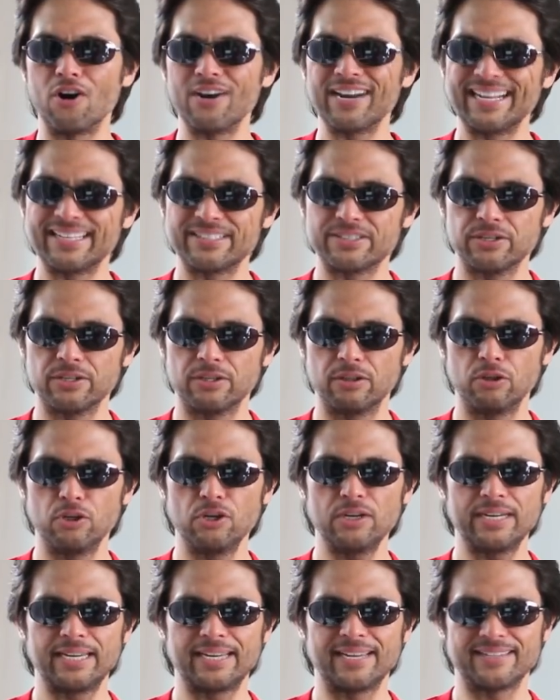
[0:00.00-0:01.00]
aren't as good
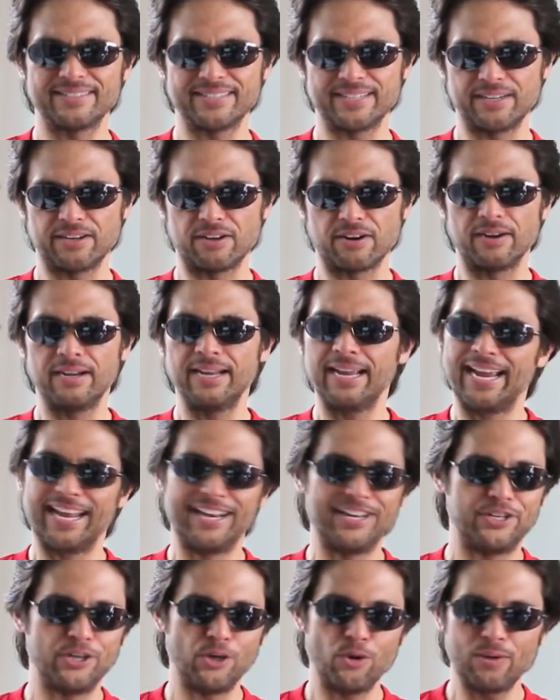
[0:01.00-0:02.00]
looking as they are,
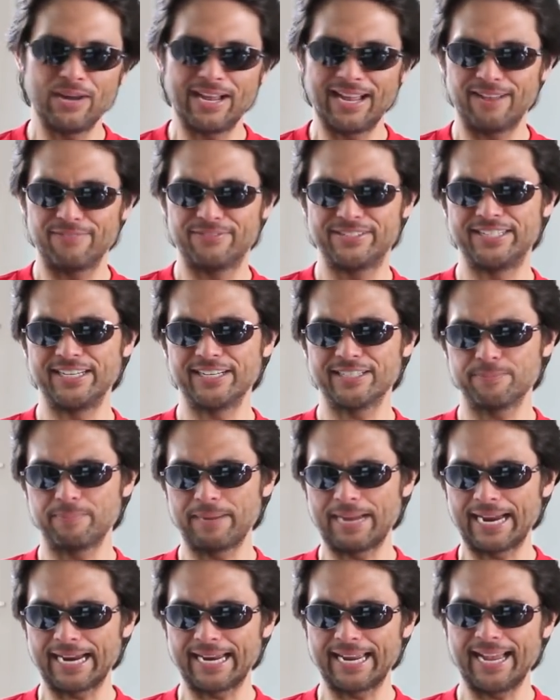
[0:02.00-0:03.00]
and don't have six
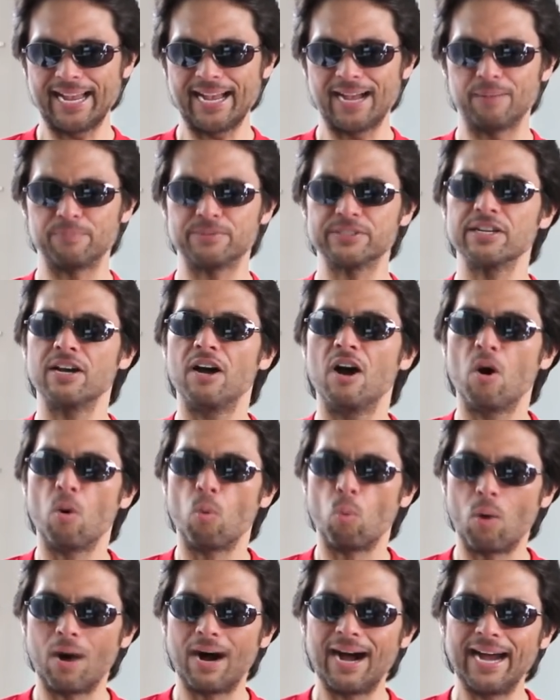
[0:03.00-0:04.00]
pack abs.
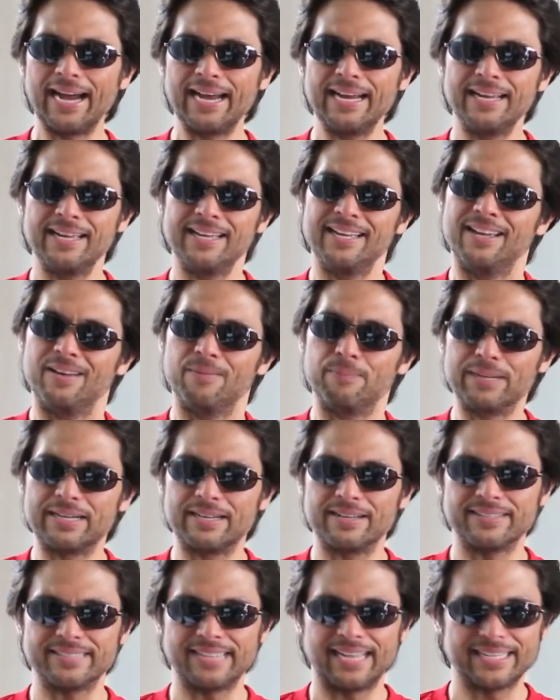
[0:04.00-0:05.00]
Why?
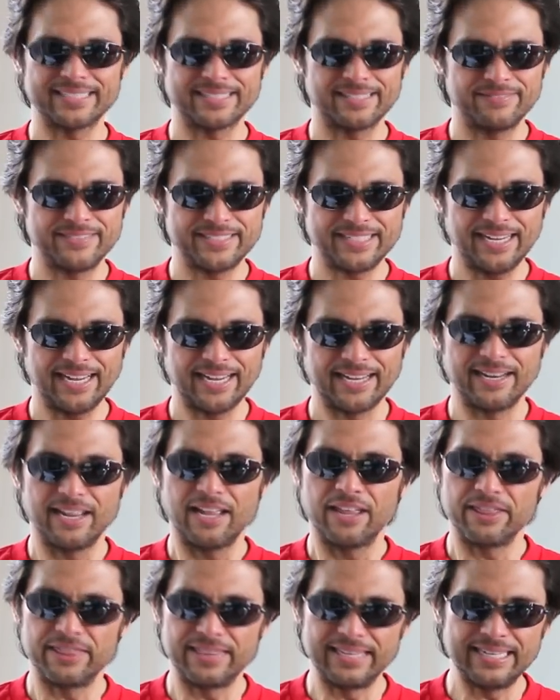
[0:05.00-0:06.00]
Because as I've
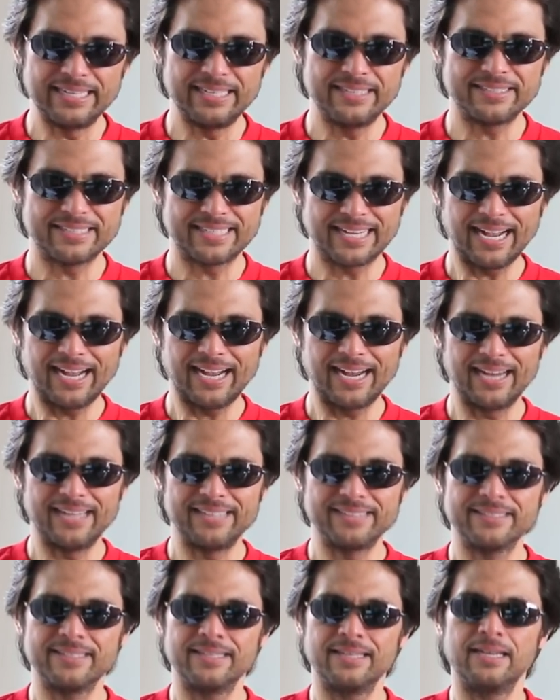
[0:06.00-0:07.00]
said, these
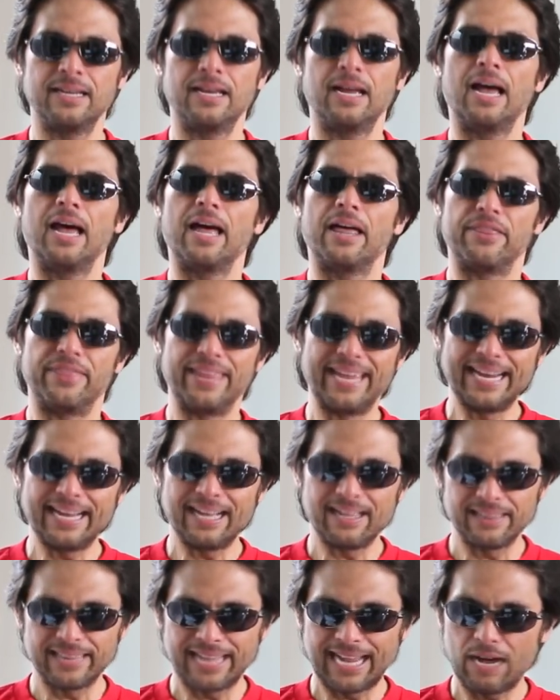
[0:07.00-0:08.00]
guys, they
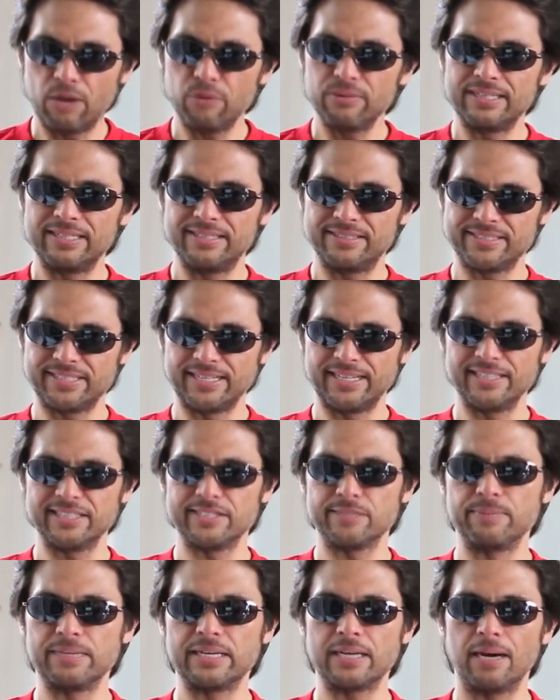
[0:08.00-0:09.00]
allow these
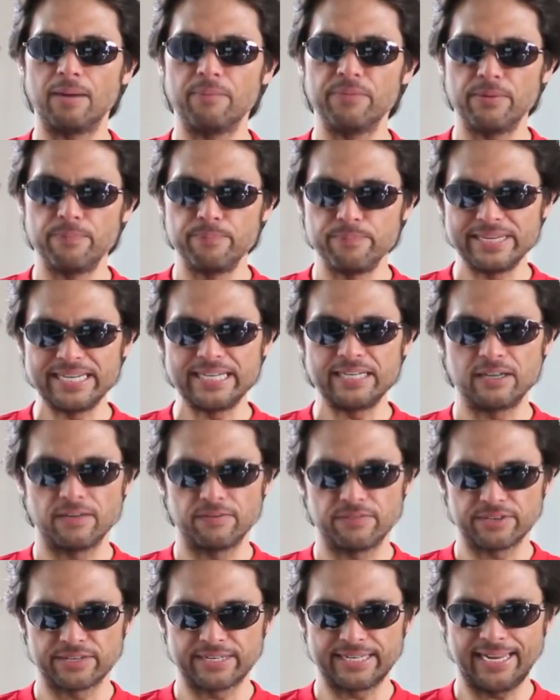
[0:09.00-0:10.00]
things to become the meat
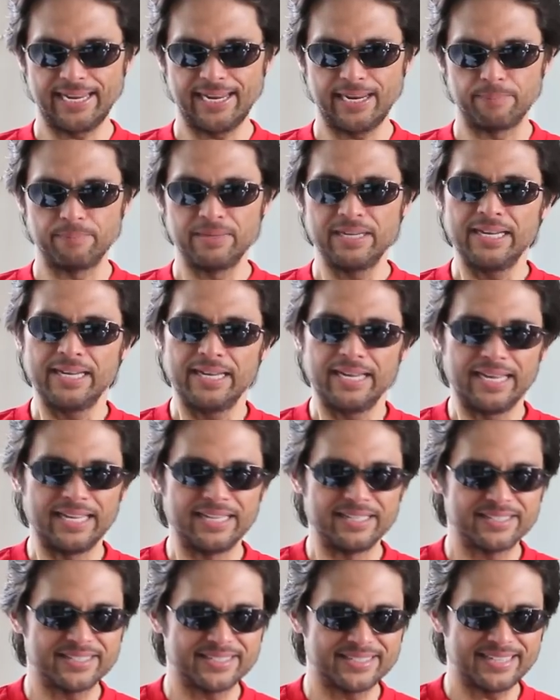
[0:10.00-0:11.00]
of their game
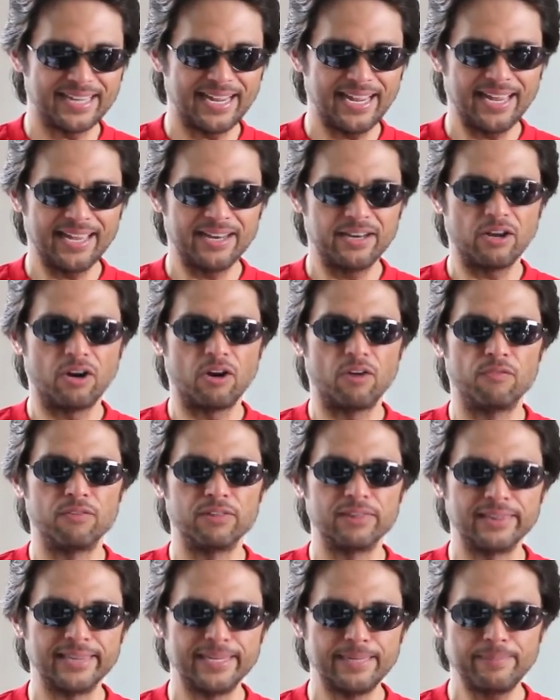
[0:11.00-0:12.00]
instead of
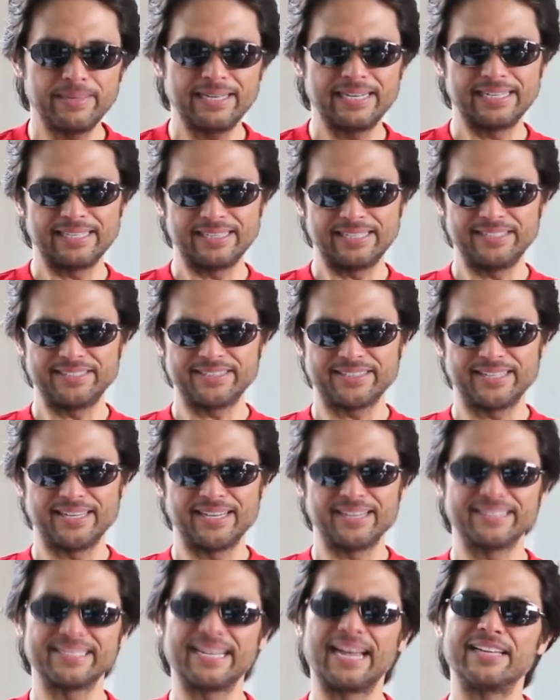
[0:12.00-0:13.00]
limiting these
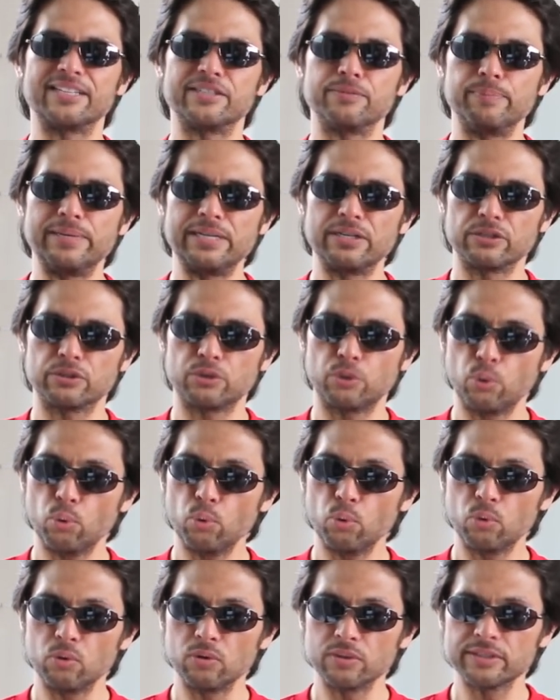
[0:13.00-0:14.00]
things as mere
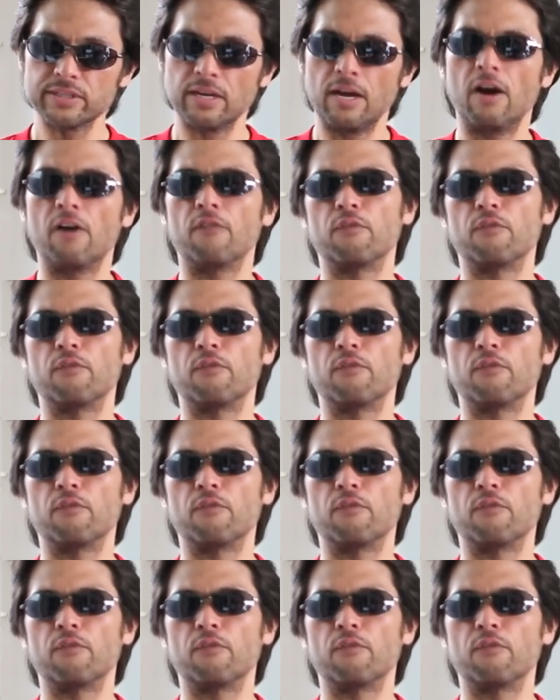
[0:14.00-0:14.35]
tools